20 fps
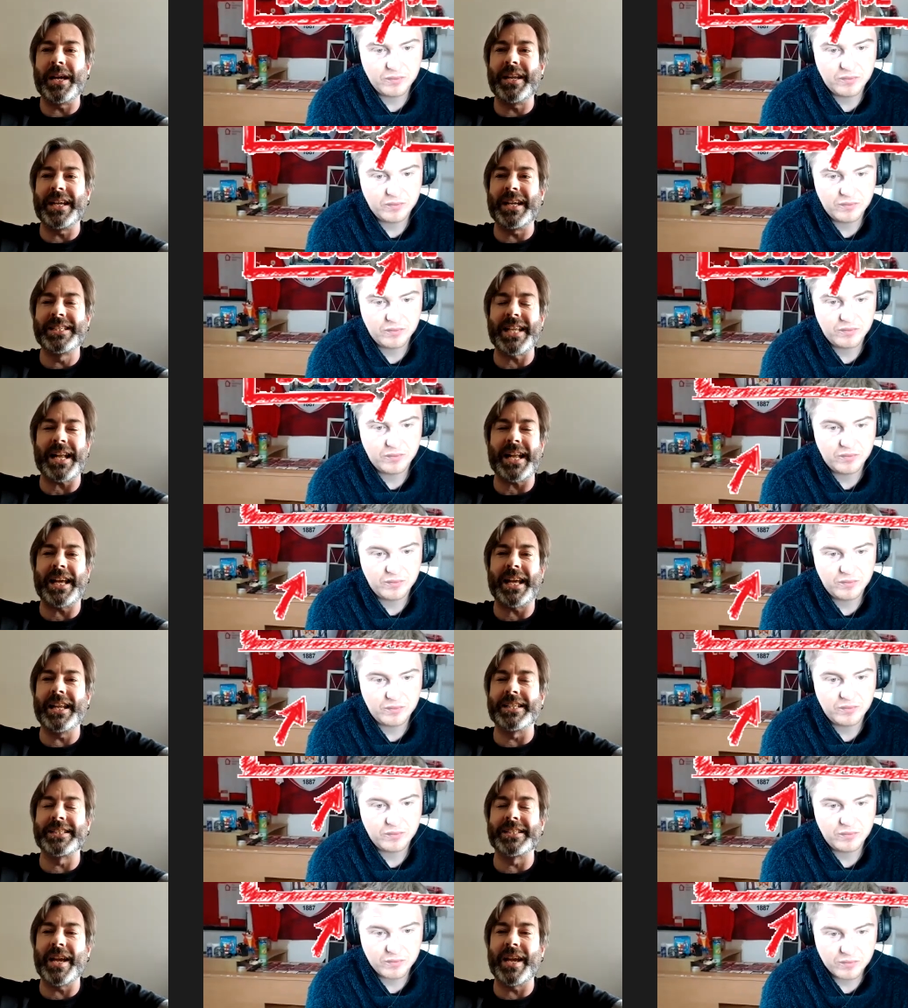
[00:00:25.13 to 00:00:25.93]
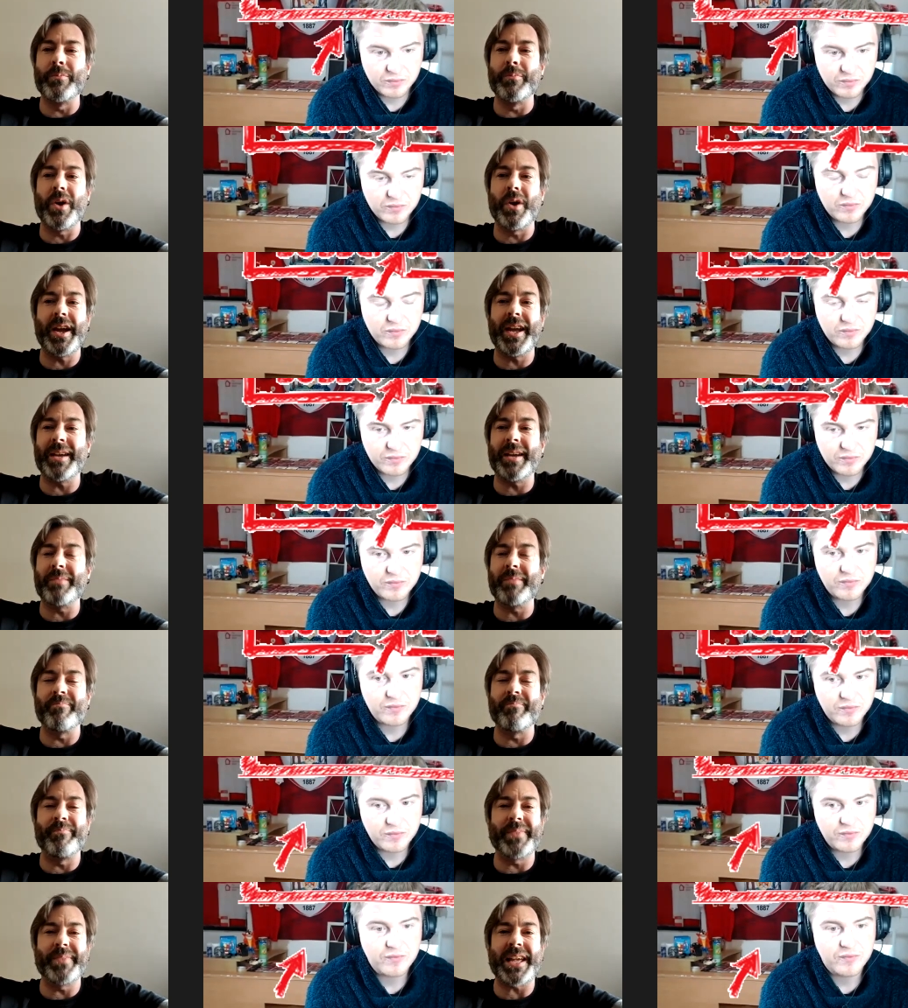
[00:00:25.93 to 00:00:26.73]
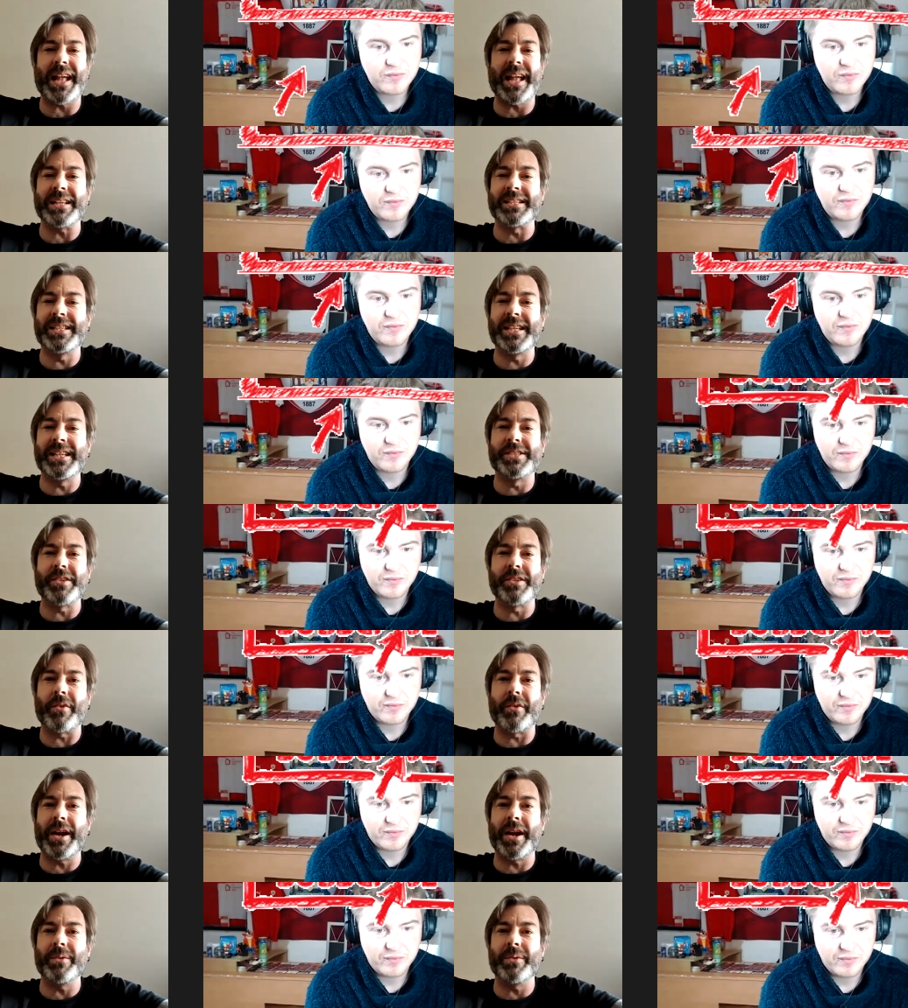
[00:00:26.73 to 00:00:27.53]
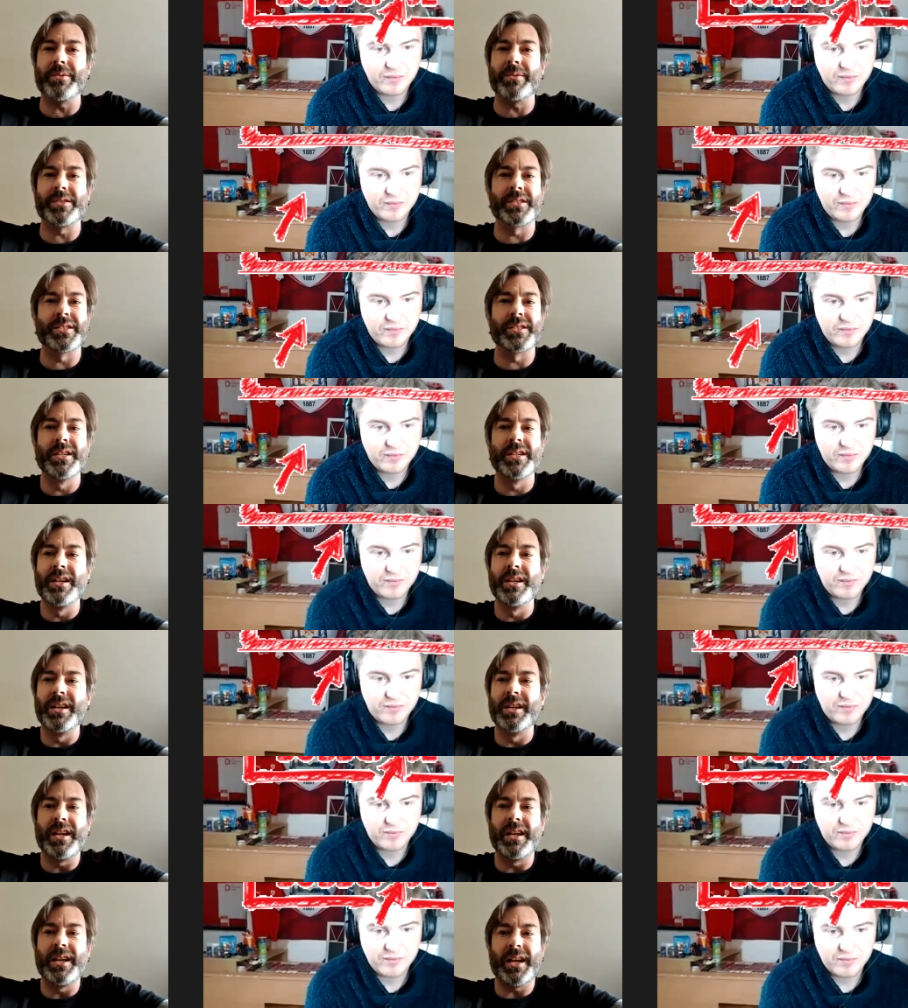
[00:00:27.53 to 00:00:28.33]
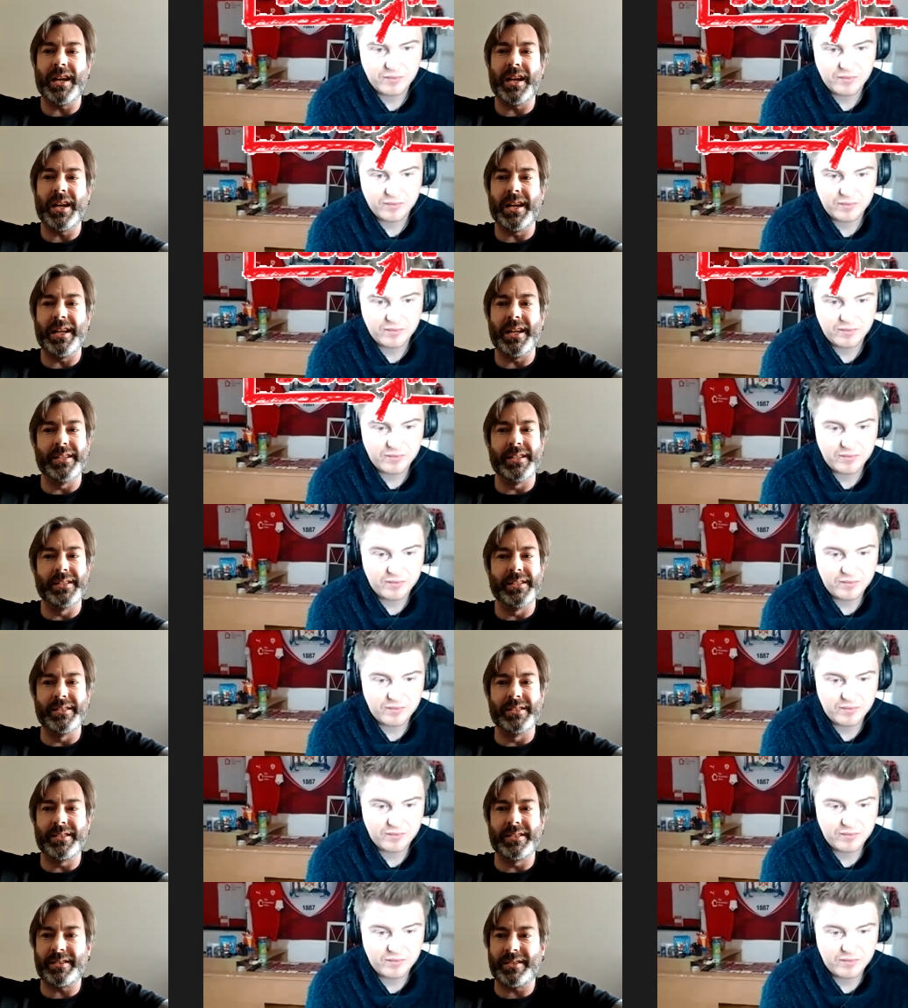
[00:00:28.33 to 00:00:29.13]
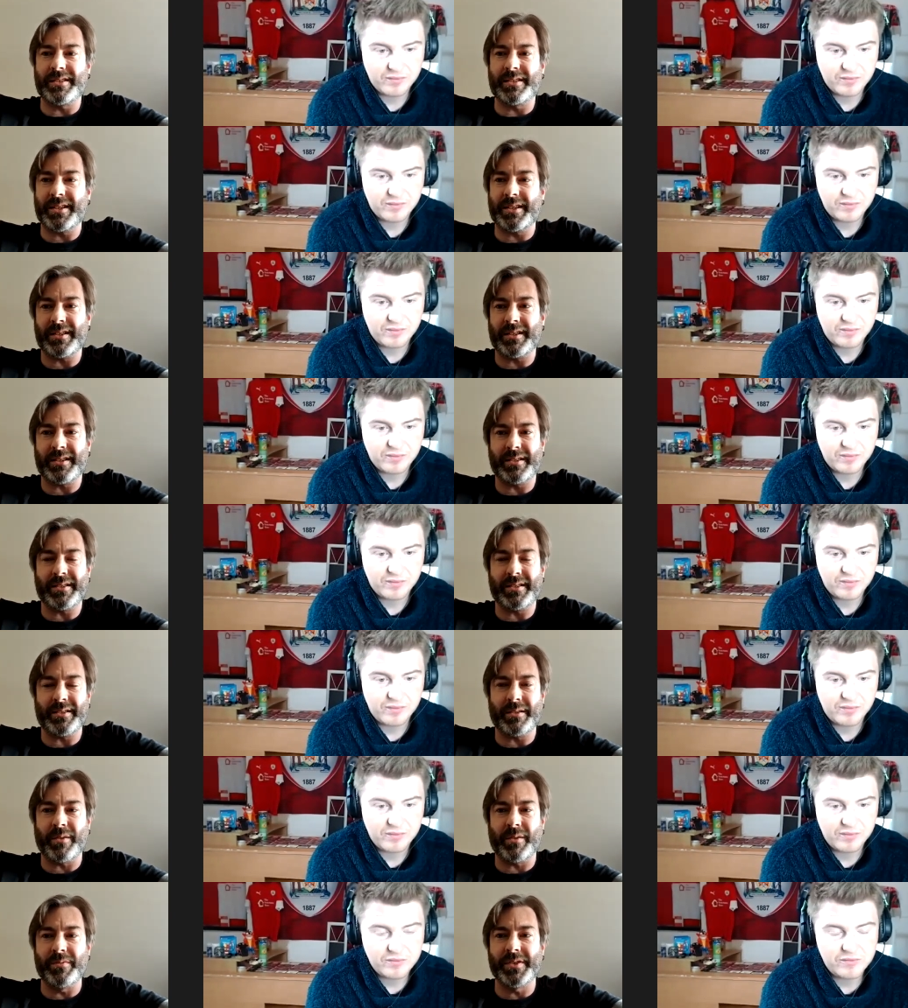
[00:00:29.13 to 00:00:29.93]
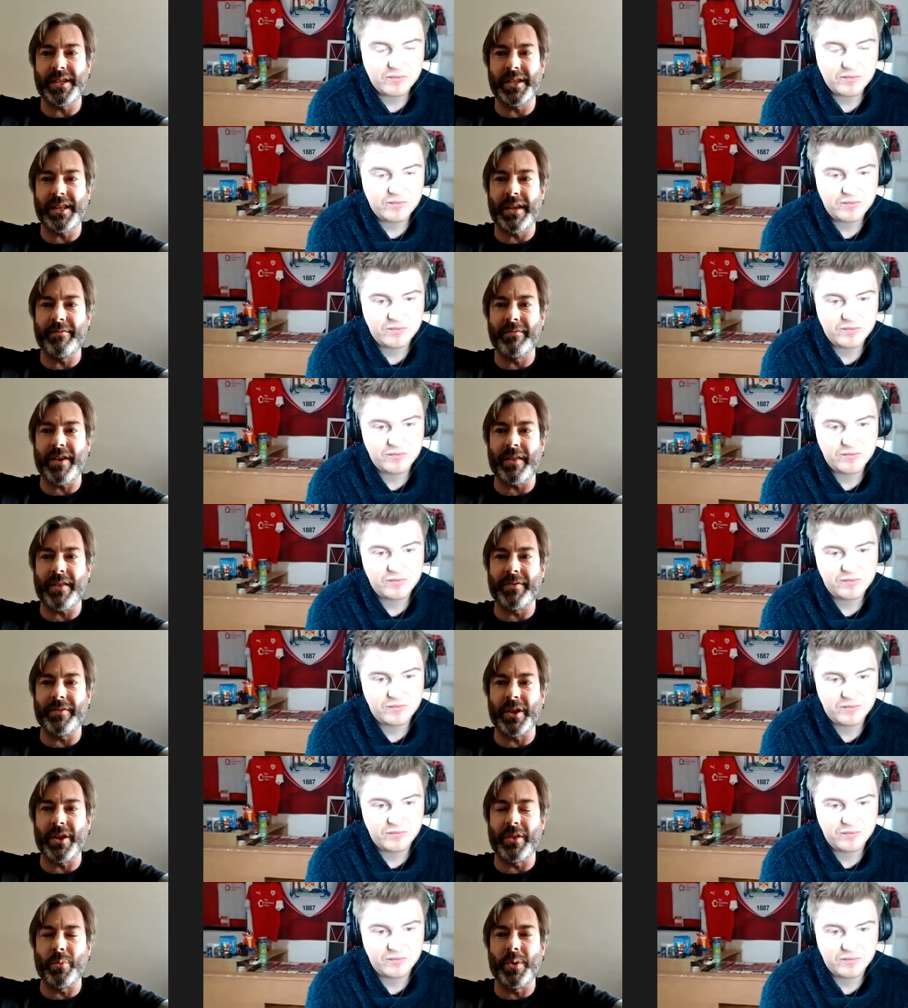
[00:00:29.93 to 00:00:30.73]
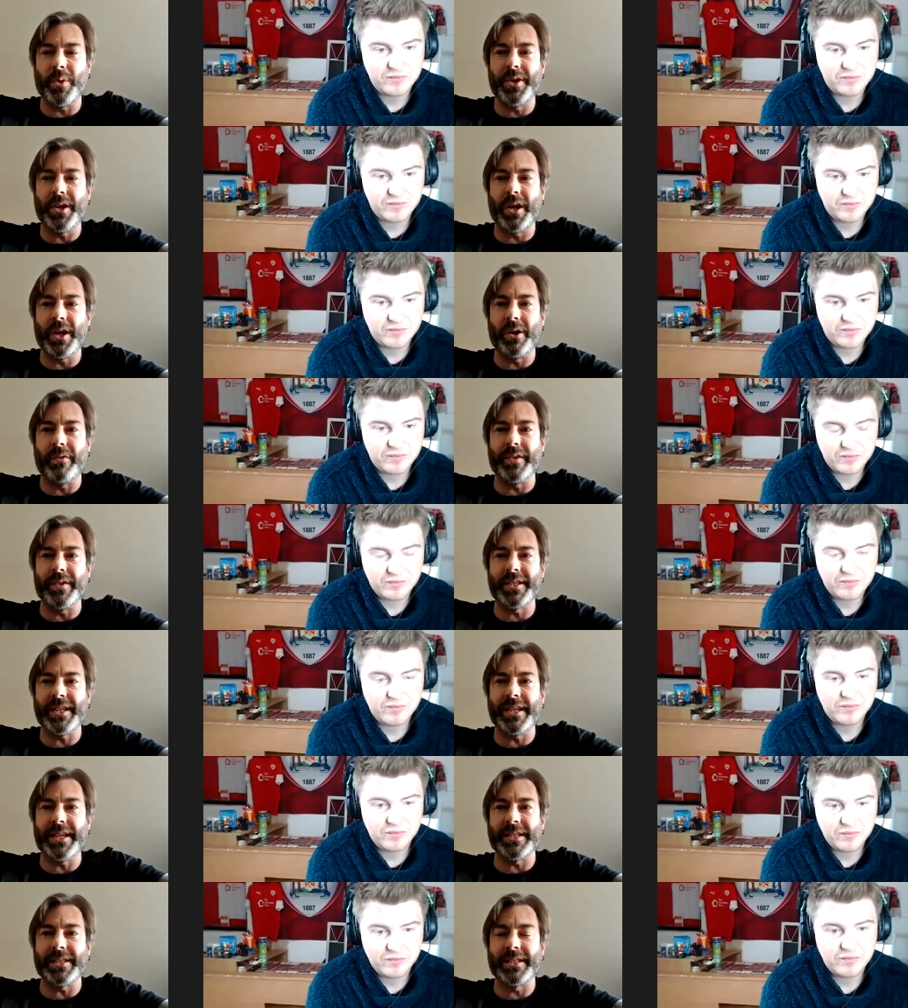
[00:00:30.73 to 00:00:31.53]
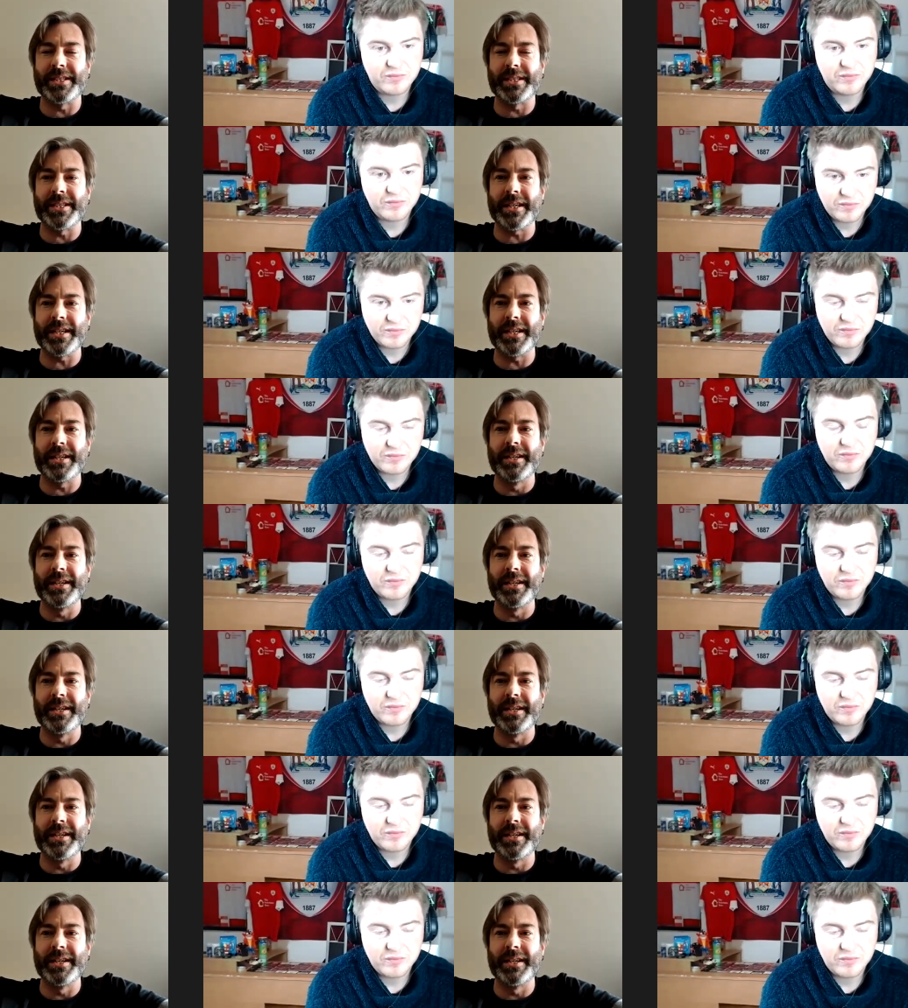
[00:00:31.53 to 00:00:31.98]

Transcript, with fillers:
Speaker 1: exactly the same way. Cancelled each other out, and obviously they've had the, the winner in the season to